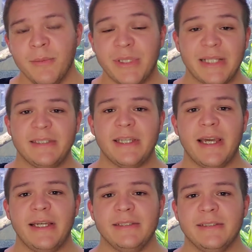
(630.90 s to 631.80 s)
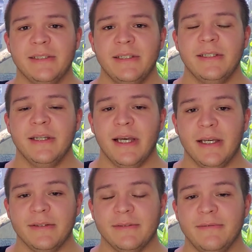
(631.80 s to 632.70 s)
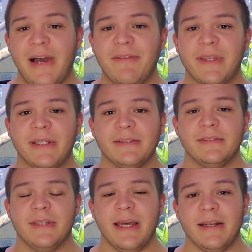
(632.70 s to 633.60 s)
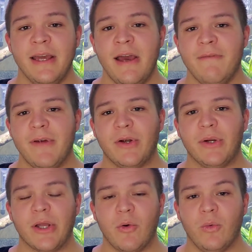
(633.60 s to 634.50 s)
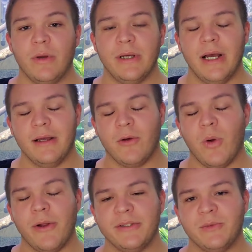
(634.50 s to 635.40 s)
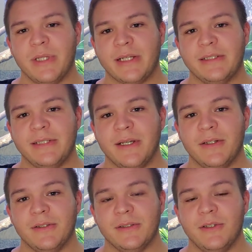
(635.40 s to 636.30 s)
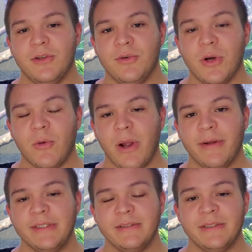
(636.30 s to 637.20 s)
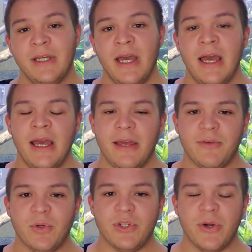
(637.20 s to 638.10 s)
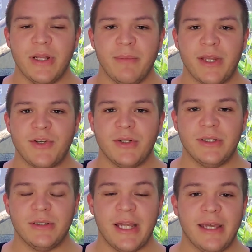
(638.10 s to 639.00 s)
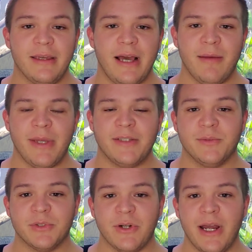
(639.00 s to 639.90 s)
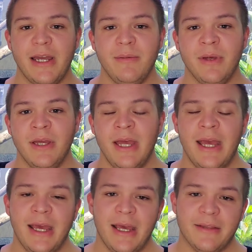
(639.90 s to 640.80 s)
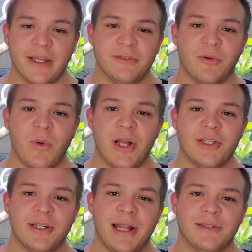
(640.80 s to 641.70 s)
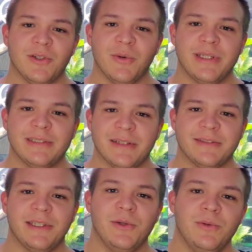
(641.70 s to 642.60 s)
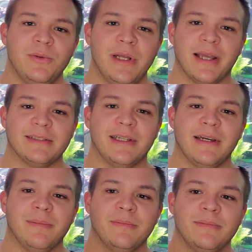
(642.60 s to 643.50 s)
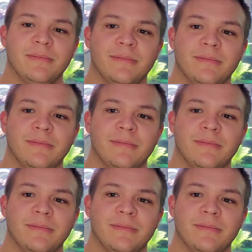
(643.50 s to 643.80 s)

But that's it, guys. 5 things that veteran aquarists would like to tell new aquarists. If you enjoyed it, make sure to like, comment, and subscribe. Thanks for watching, and as always, I'll see you next time.